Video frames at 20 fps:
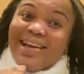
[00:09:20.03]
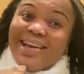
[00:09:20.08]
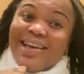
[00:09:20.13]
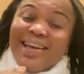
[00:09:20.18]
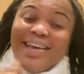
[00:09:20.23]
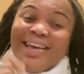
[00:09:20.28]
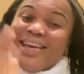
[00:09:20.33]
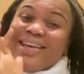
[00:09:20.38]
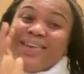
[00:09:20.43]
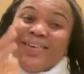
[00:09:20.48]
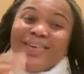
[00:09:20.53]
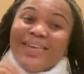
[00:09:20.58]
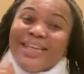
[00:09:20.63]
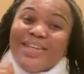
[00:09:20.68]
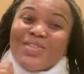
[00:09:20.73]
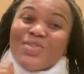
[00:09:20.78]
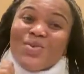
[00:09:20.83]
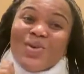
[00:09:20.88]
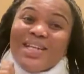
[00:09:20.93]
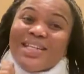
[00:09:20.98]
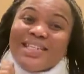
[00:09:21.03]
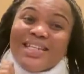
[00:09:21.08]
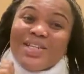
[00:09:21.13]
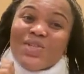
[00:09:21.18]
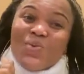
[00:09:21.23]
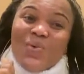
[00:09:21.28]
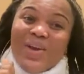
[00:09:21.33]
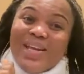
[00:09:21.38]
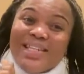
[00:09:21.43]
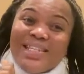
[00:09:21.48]
Not in
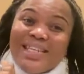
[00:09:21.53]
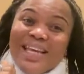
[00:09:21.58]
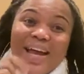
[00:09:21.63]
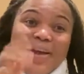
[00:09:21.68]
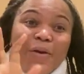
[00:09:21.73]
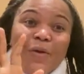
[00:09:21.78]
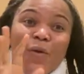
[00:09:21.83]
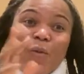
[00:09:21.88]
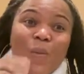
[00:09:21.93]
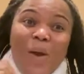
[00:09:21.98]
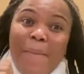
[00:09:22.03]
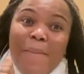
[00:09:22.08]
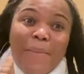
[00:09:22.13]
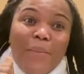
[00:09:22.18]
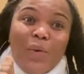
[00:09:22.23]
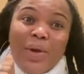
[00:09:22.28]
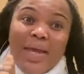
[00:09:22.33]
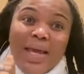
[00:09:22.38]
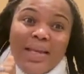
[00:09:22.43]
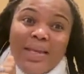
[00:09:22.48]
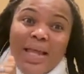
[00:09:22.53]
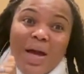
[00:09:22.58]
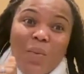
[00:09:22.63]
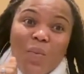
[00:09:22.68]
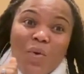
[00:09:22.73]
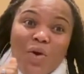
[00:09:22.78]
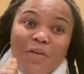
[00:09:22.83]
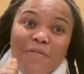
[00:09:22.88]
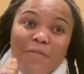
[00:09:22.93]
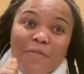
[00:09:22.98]
2020. I don't know where people get that
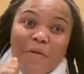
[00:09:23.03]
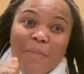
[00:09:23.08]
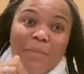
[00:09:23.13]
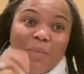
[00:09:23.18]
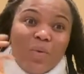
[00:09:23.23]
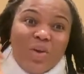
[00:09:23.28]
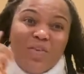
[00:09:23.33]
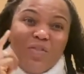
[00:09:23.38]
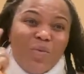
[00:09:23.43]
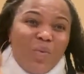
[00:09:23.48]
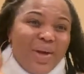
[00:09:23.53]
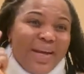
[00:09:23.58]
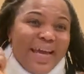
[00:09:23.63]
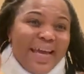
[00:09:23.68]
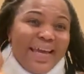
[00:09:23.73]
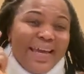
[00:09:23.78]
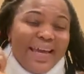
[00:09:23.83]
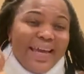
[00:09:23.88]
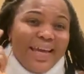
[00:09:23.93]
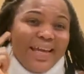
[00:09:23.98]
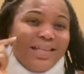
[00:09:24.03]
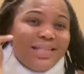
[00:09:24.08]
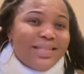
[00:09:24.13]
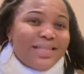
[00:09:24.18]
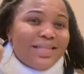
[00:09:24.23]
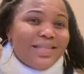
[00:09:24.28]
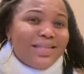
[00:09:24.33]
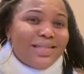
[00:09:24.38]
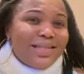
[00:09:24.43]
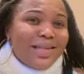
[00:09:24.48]
word from. Even when I hear it,
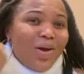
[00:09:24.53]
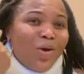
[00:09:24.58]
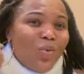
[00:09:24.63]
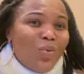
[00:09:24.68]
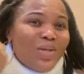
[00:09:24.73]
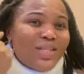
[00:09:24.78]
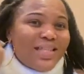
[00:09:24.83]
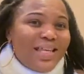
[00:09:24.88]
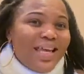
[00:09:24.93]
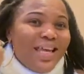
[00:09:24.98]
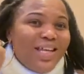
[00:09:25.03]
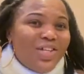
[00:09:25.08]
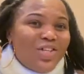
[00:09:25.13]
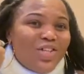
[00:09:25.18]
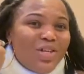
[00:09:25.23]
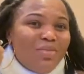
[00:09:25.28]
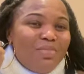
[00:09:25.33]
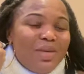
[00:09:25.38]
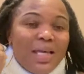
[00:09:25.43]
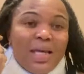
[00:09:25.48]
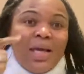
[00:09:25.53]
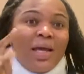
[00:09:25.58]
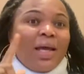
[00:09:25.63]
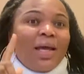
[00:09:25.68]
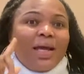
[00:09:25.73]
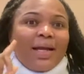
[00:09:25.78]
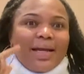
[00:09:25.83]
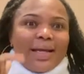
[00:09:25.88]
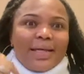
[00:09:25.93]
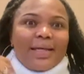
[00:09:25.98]
it's always itching me.
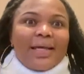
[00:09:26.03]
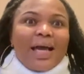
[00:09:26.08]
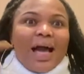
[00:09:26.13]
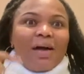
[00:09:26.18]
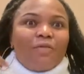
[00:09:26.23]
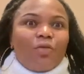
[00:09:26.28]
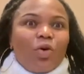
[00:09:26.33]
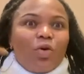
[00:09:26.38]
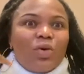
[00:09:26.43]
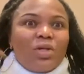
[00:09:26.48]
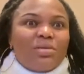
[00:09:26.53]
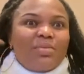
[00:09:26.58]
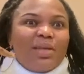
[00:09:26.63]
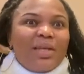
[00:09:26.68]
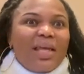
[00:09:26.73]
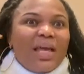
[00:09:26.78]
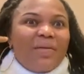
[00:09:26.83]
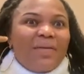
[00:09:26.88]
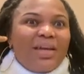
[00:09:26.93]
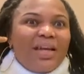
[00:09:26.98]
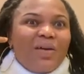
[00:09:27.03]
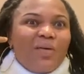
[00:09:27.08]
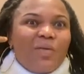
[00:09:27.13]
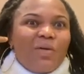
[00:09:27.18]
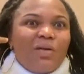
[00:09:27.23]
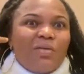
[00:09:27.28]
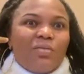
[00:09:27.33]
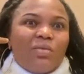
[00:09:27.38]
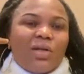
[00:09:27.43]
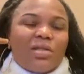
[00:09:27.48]
Like, I've always been hearing that,
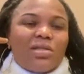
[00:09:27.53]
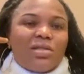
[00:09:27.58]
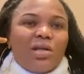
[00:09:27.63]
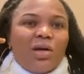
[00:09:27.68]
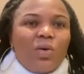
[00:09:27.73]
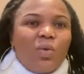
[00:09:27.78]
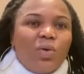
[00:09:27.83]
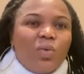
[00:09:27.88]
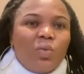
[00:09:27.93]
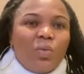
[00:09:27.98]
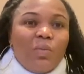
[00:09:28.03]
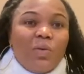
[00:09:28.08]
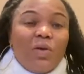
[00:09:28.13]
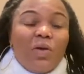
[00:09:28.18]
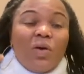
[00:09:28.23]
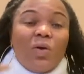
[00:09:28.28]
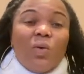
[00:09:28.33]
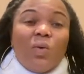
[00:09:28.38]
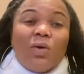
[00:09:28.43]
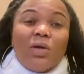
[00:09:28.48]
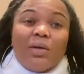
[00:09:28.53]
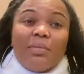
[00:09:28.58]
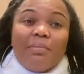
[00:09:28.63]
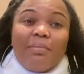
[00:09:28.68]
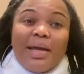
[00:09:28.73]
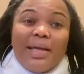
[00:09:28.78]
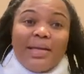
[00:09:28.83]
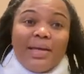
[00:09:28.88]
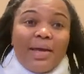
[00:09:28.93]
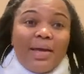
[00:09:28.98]
what's your own will be your own. My
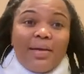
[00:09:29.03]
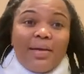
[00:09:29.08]
dear,